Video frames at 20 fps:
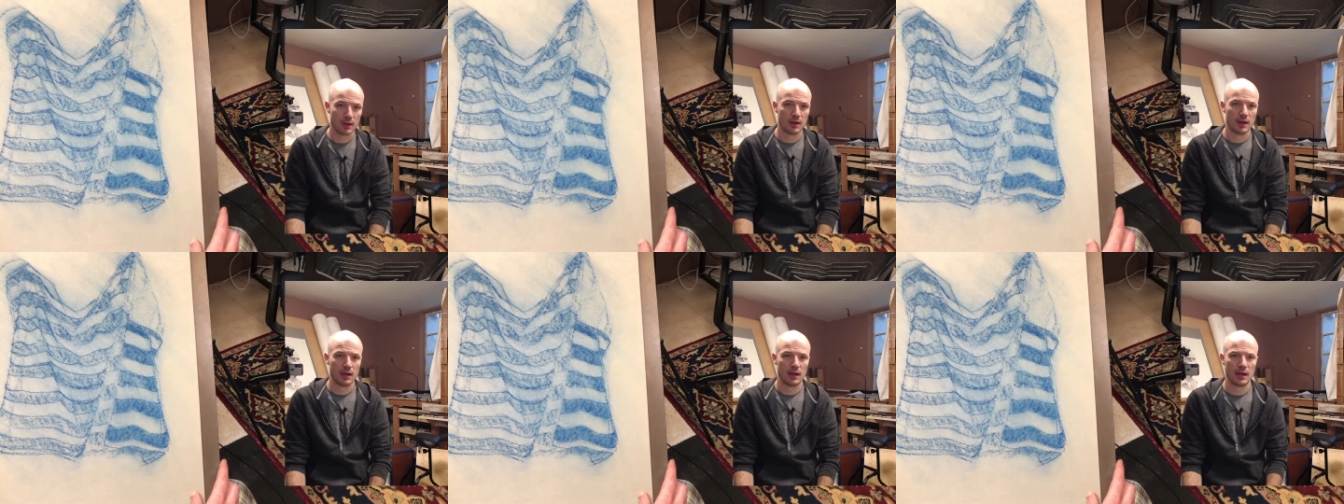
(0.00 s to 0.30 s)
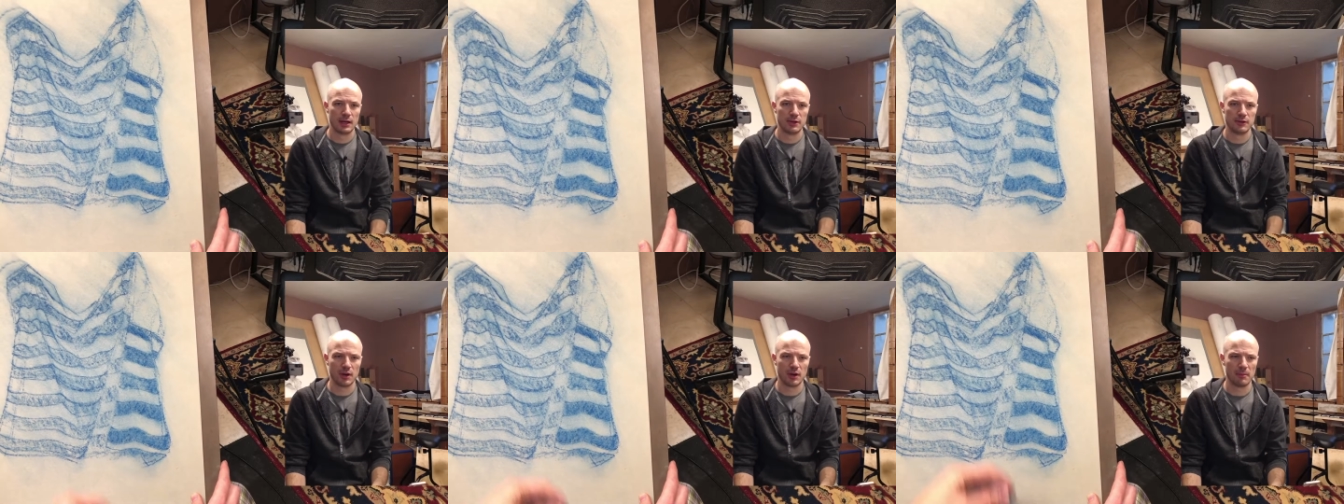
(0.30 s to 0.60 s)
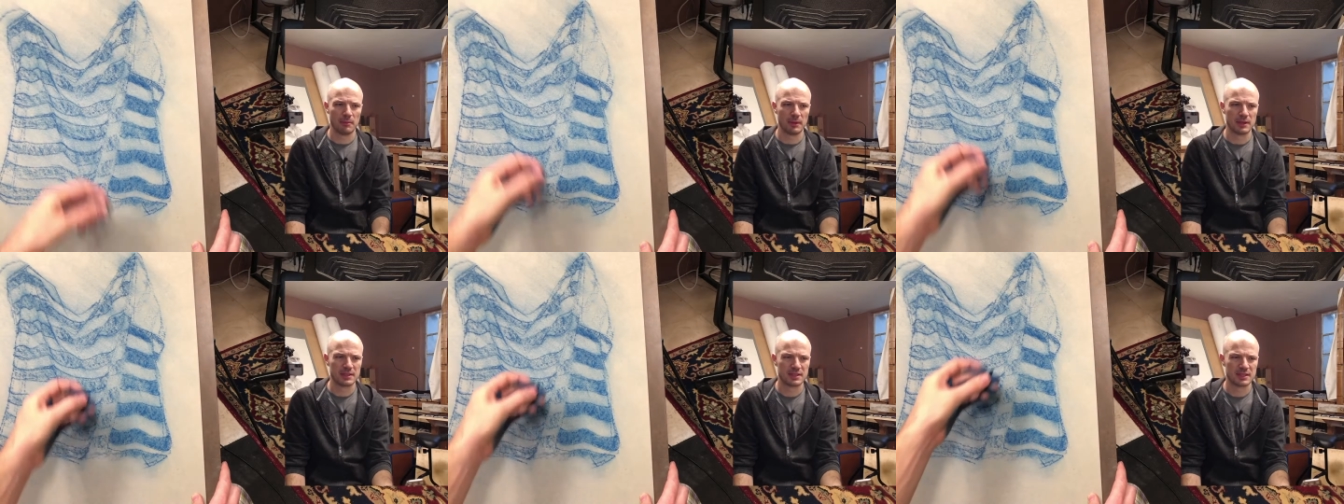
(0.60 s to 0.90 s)
I
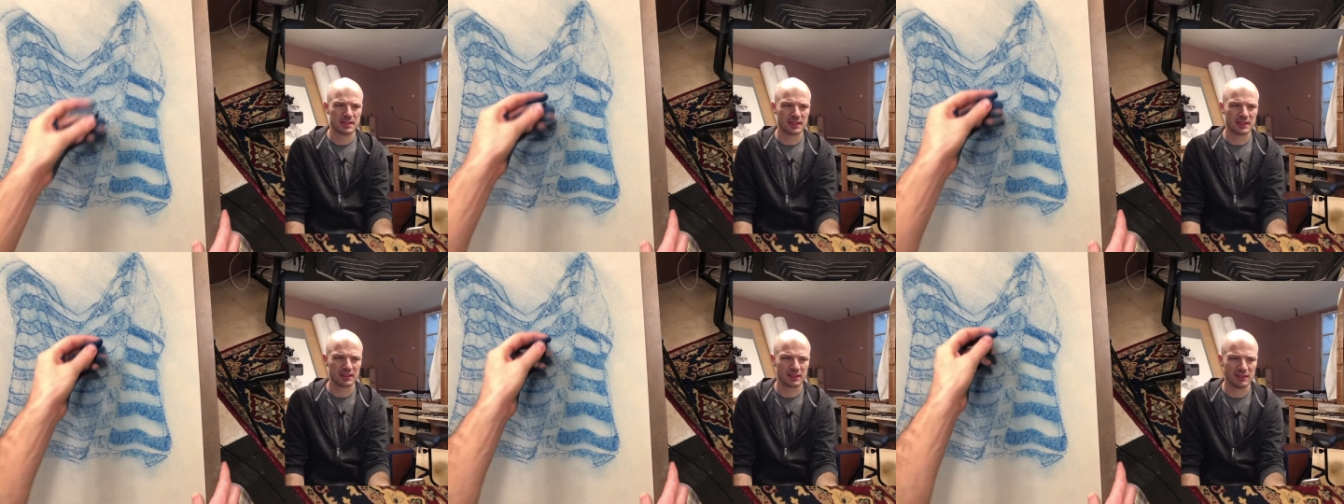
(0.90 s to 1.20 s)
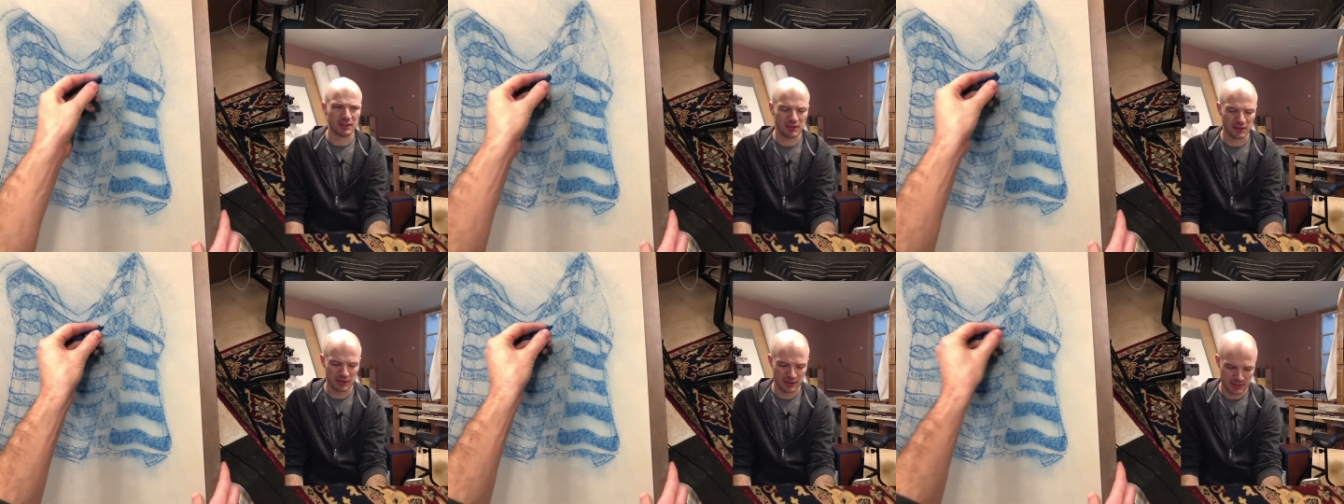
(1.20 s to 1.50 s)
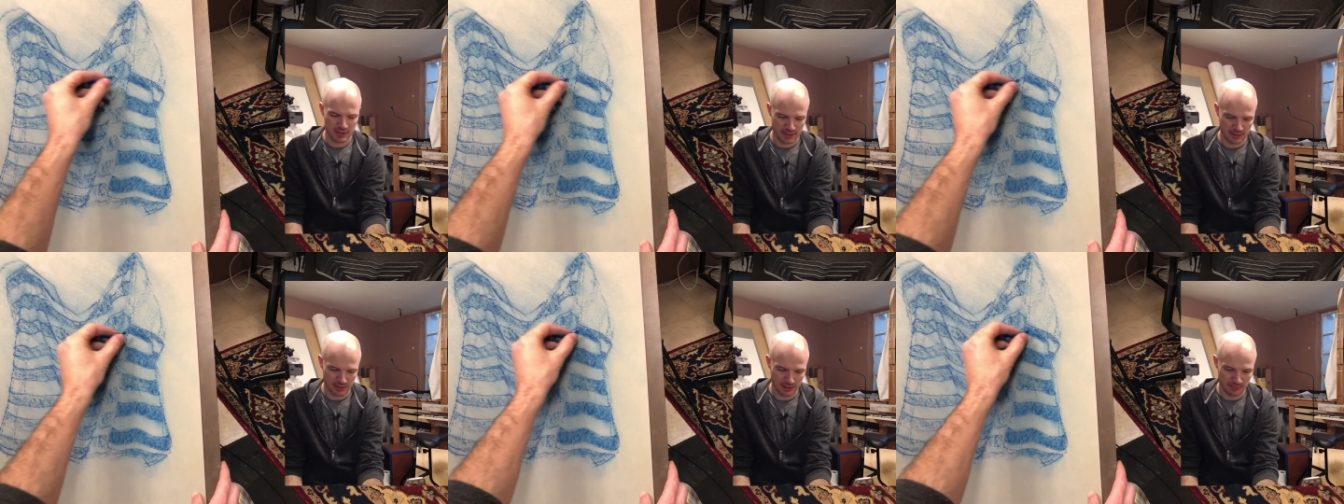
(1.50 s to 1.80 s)
drop my stick all the
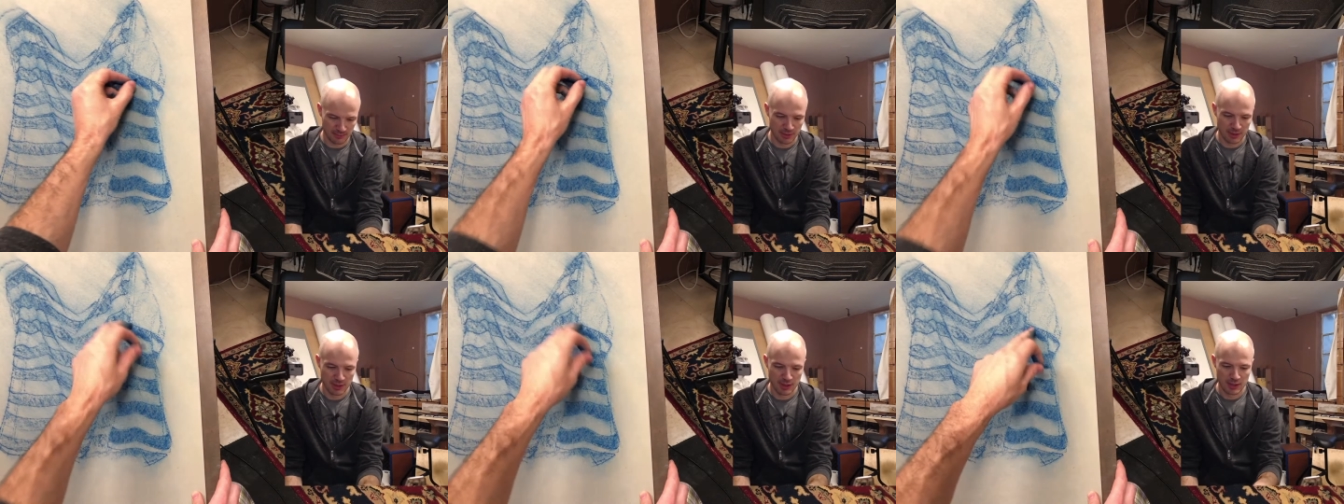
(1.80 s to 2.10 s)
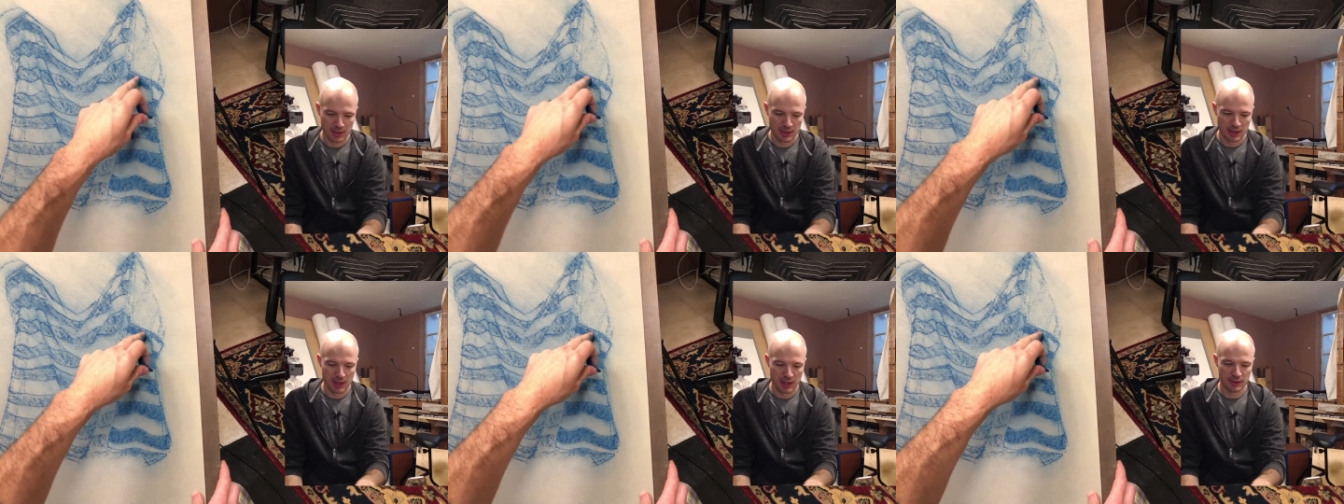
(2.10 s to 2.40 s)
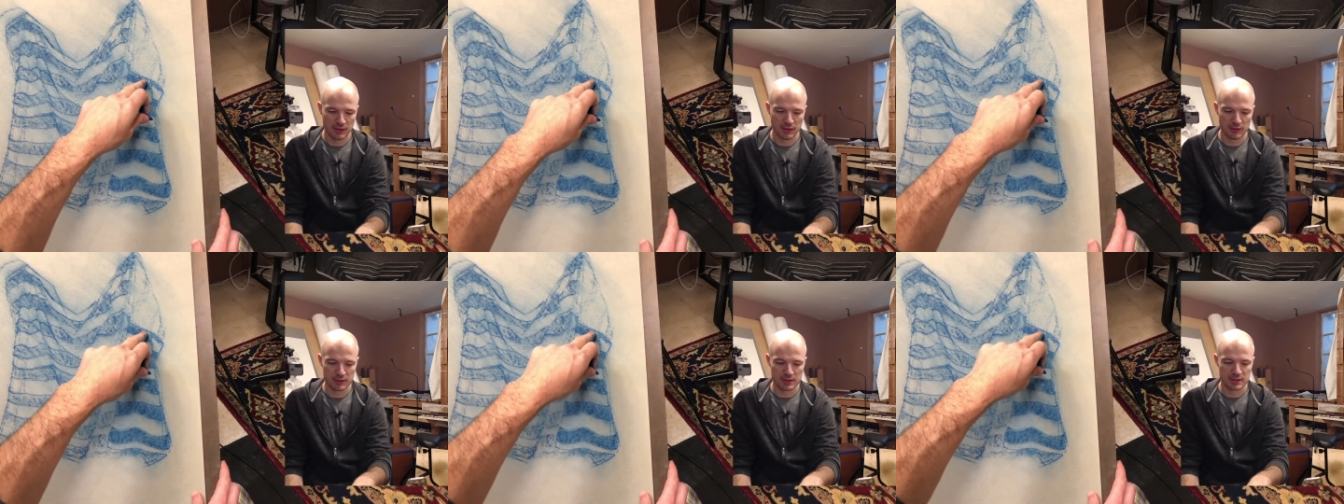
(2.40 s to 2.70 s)
time. I
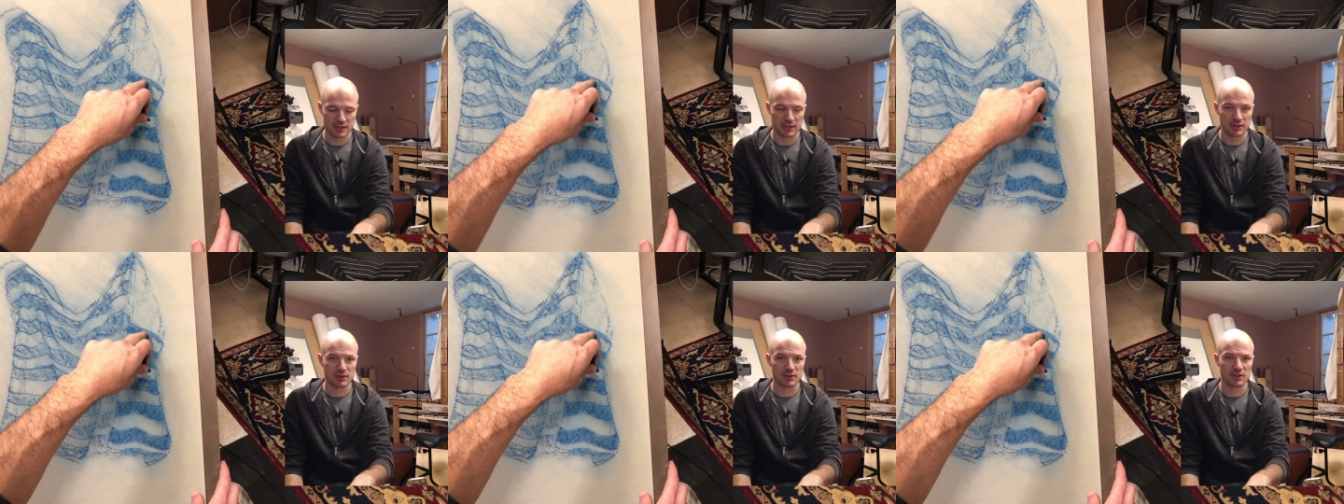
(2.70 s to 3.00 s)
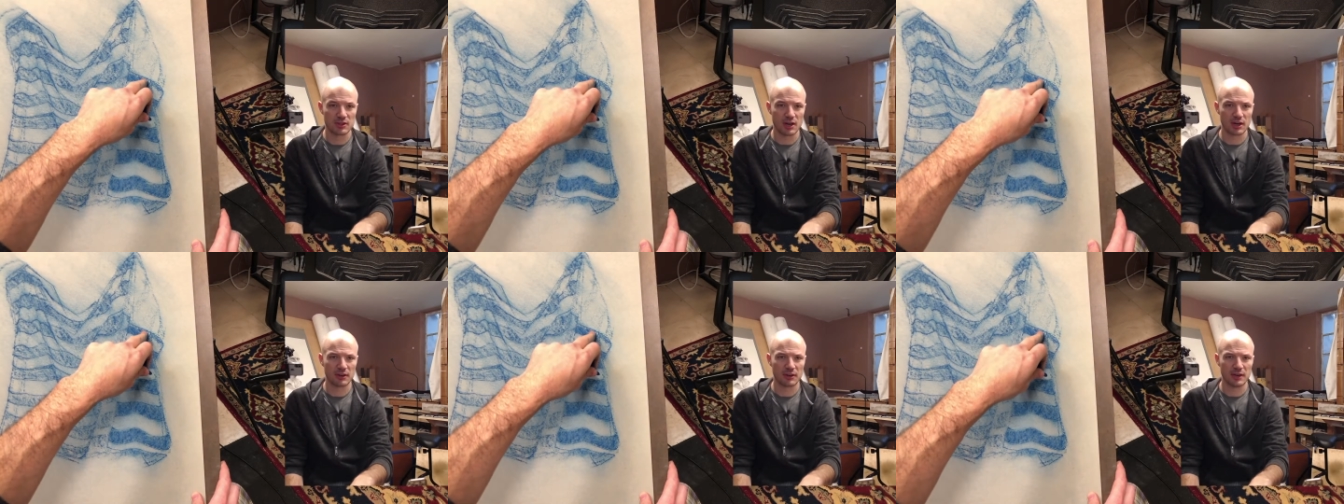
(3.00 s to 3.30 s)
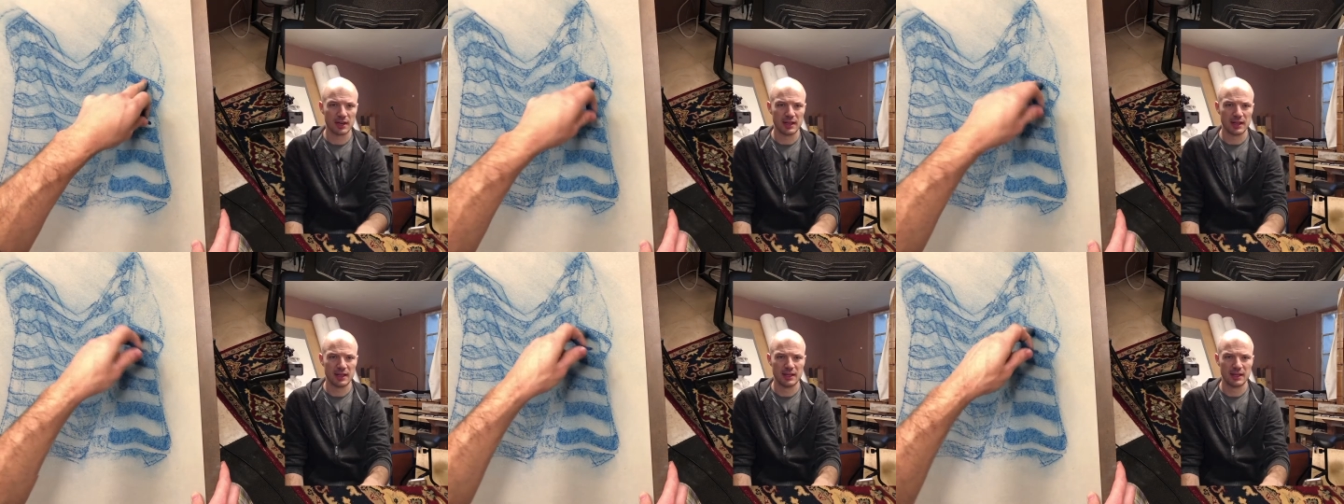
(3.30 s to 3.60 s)
notice there's dark
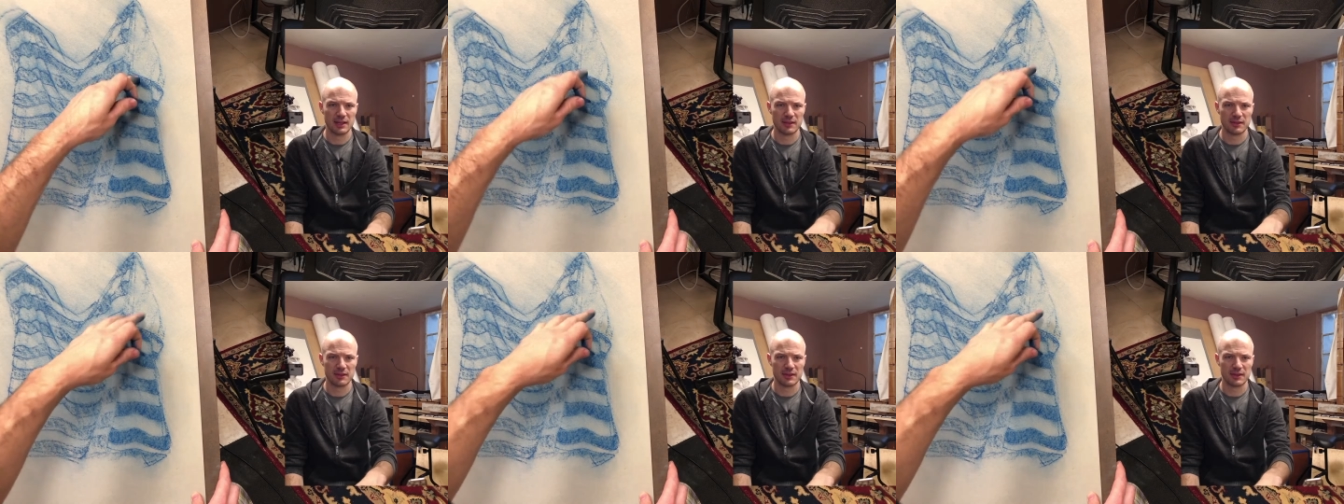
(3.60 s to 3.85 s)
right here.